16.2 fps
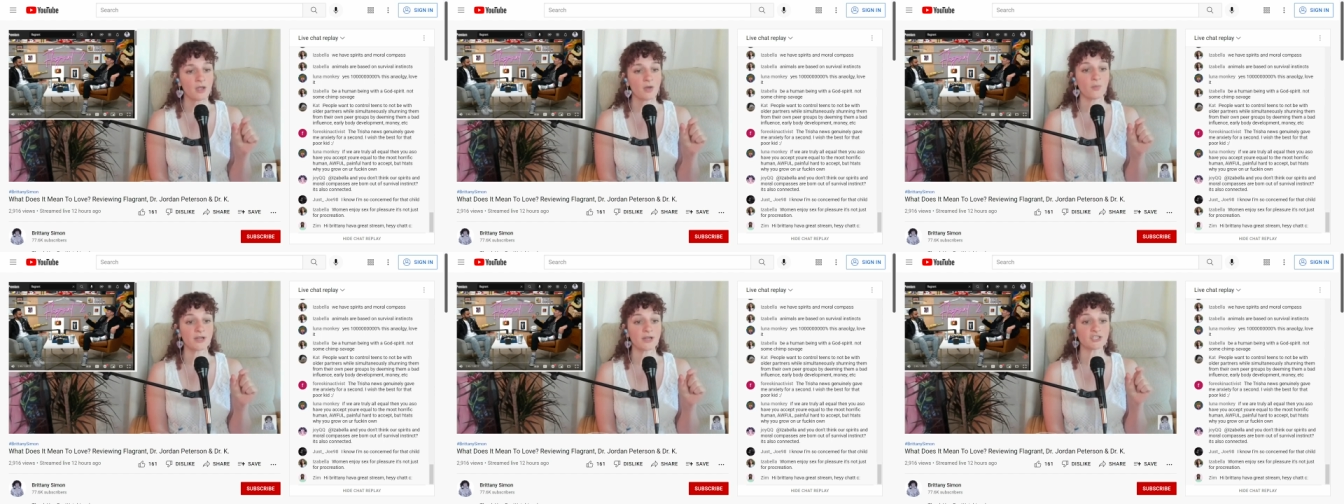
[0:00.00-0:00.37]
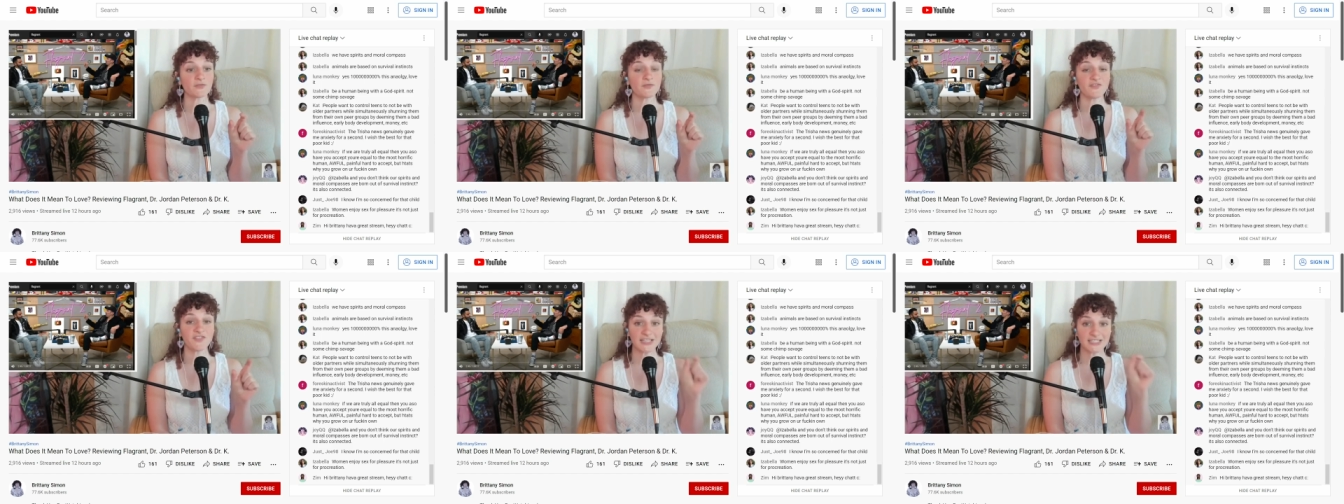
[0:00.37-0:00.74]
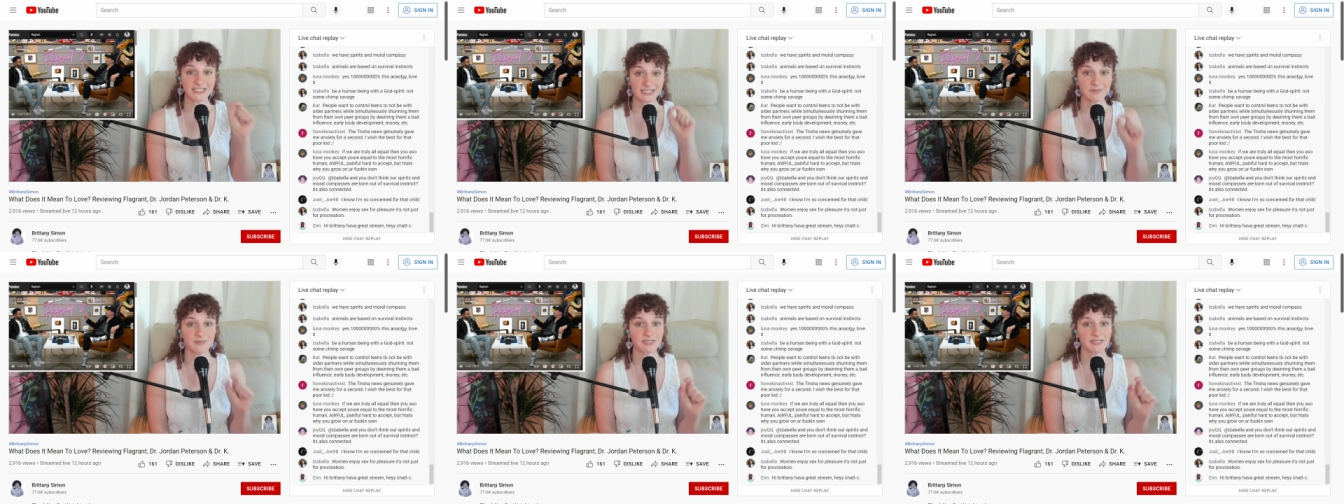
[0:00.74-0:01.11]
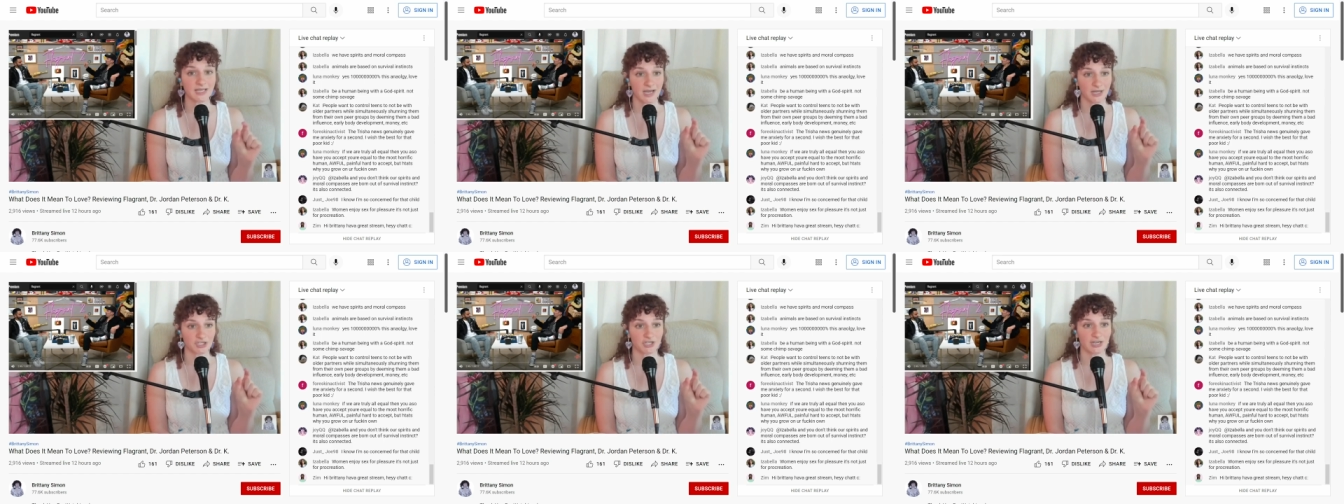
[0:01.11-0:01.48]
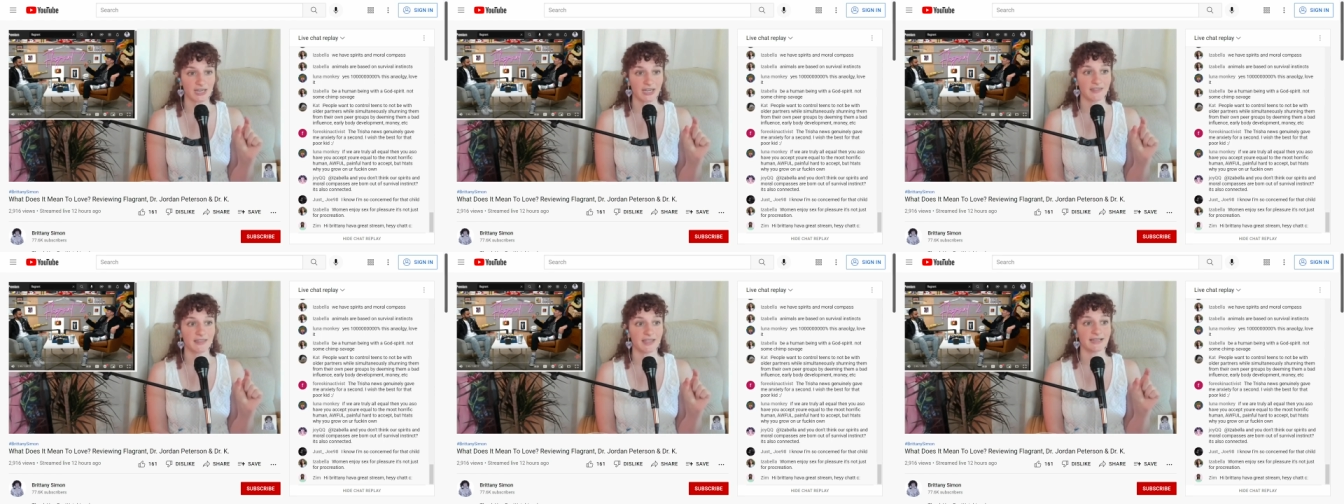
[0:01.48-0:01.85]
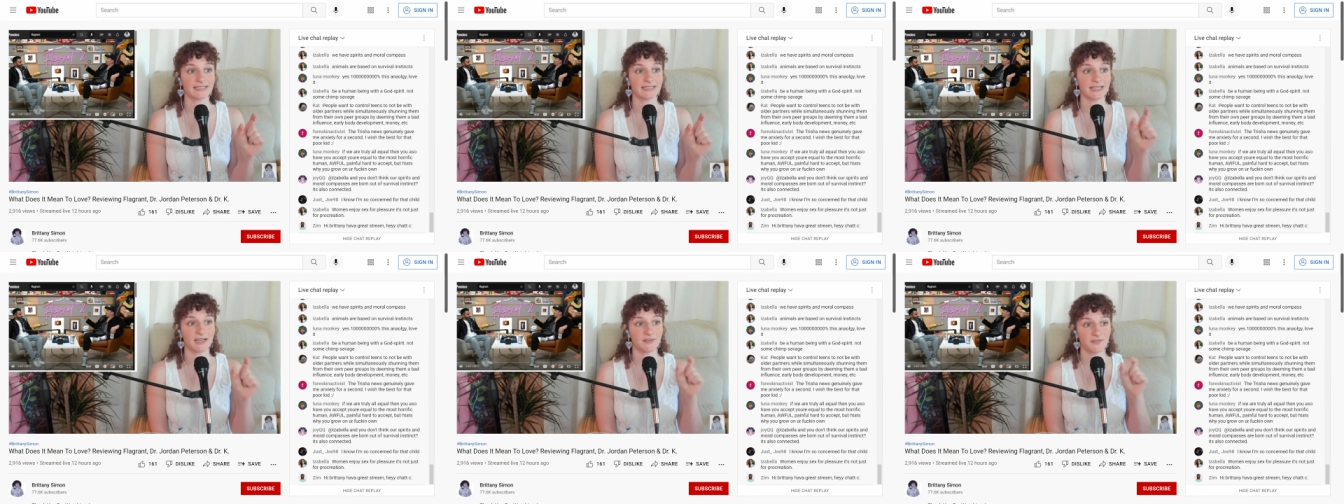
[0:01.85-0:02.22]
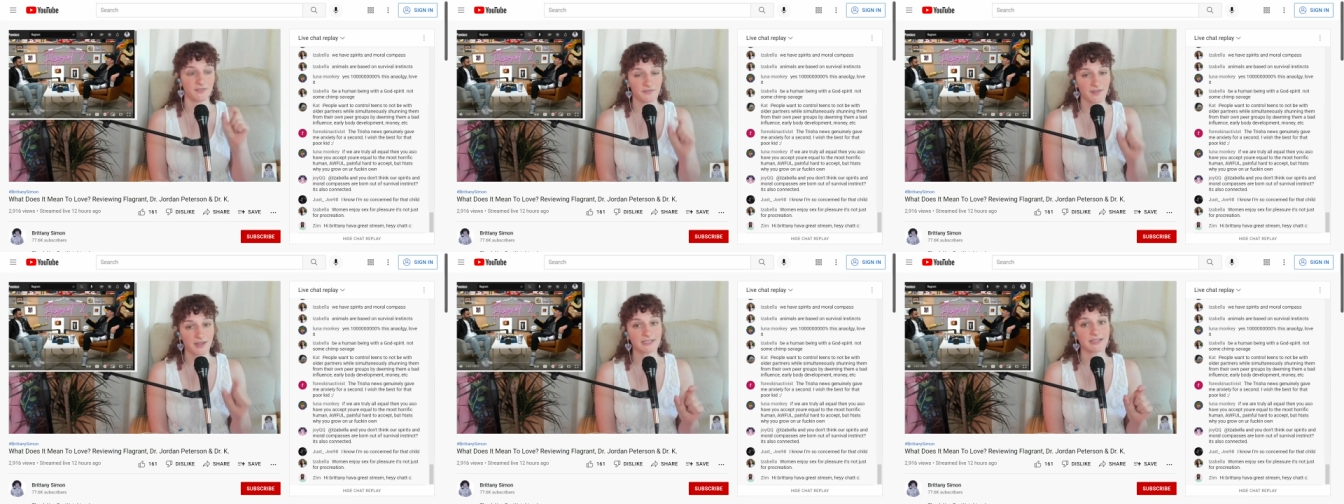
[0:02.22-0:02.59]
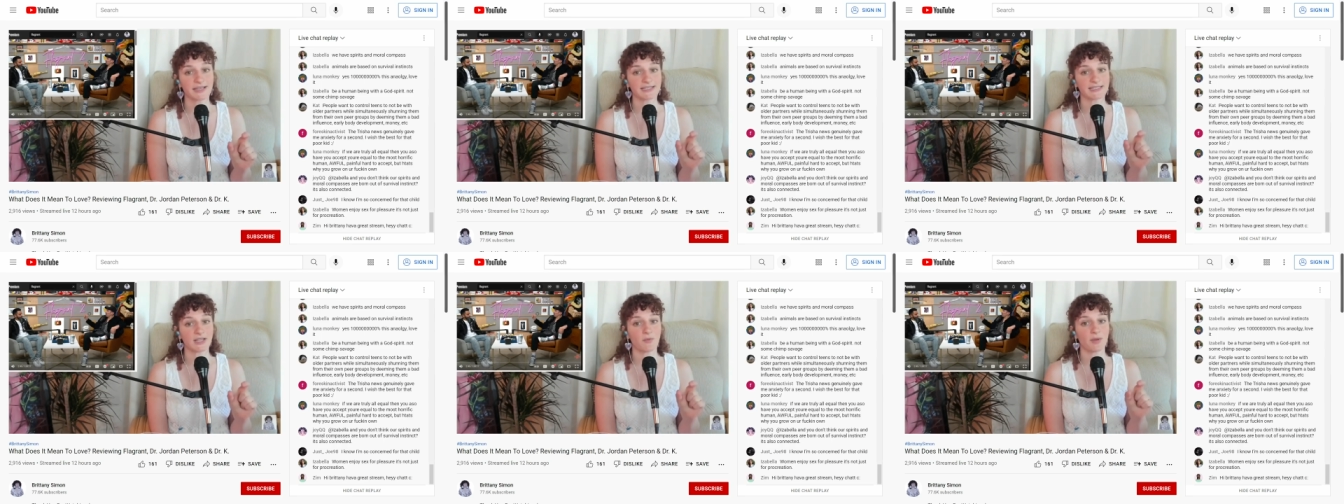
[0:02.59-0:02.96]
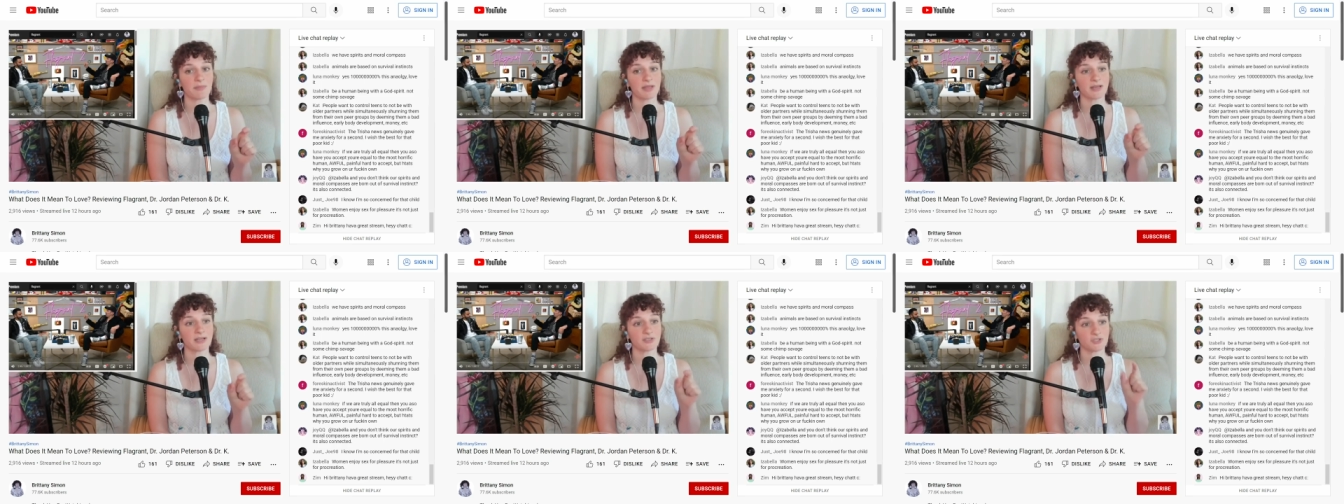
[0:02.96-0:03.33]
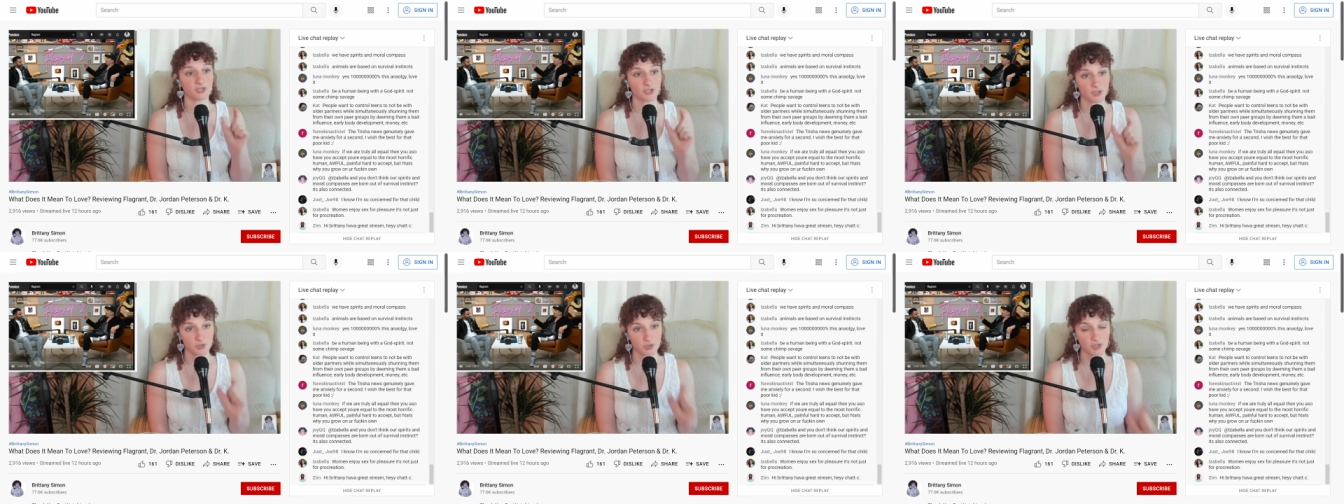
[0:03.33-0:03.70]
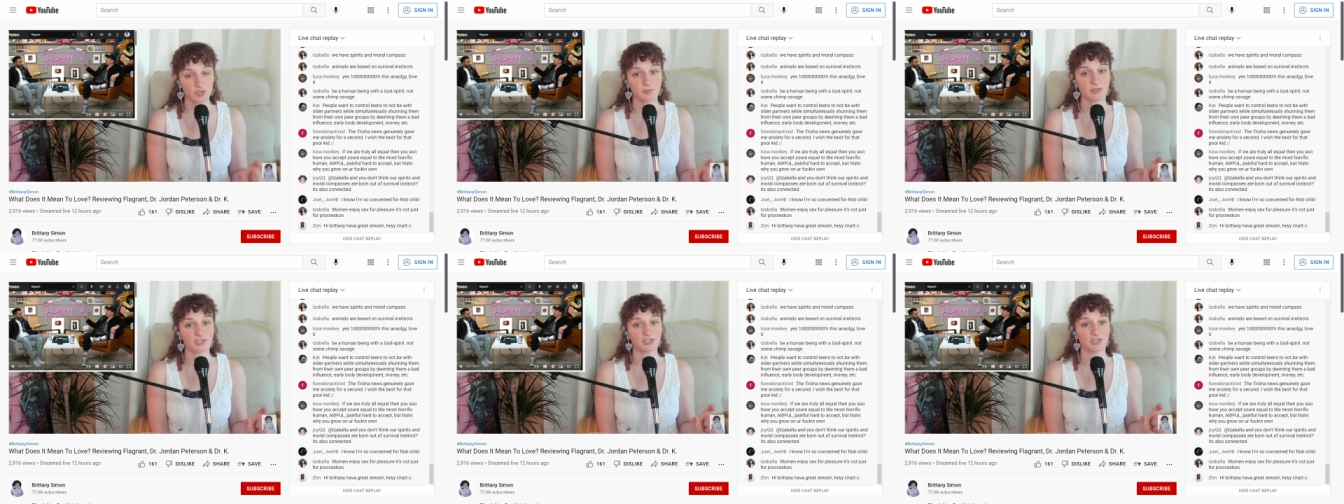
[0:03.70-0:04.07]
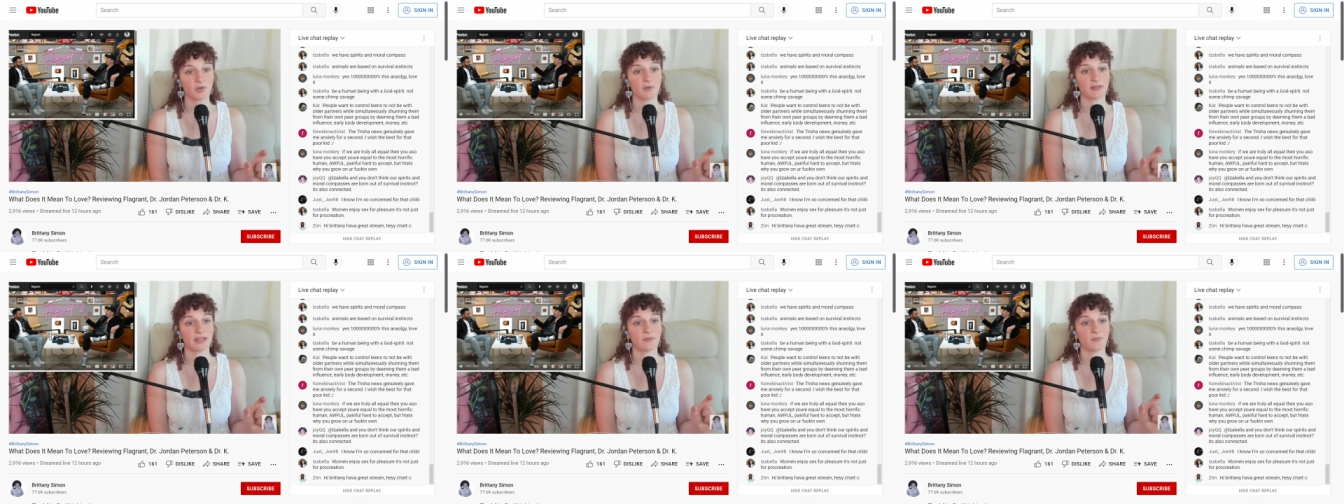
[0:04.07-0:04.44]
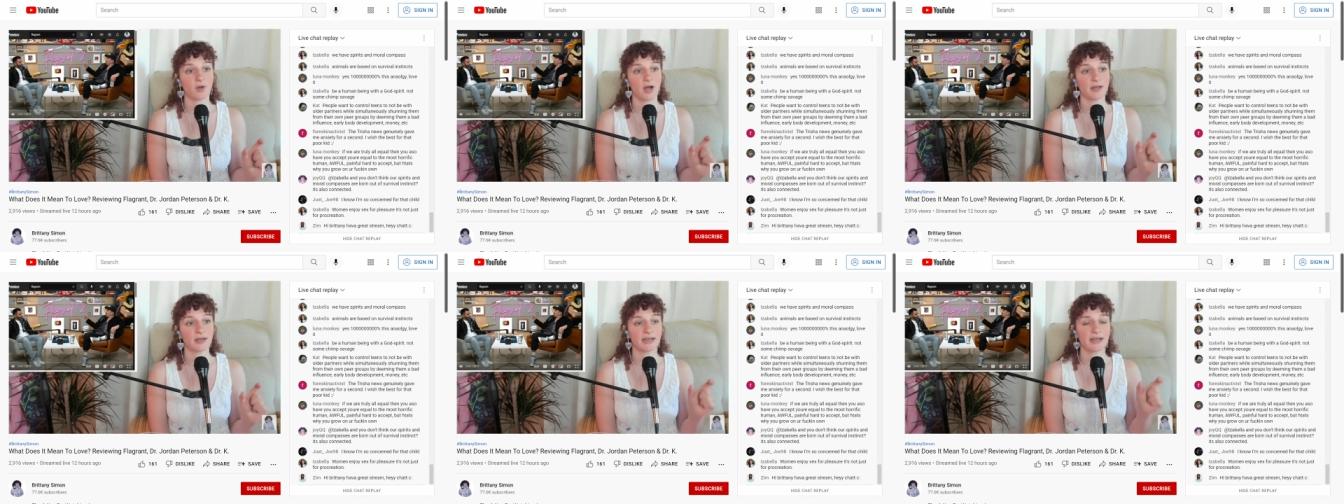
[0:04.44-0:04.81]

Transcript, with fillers: which feeds into misogyny, the idea of infantilizing women because they're too stupid to know what they want.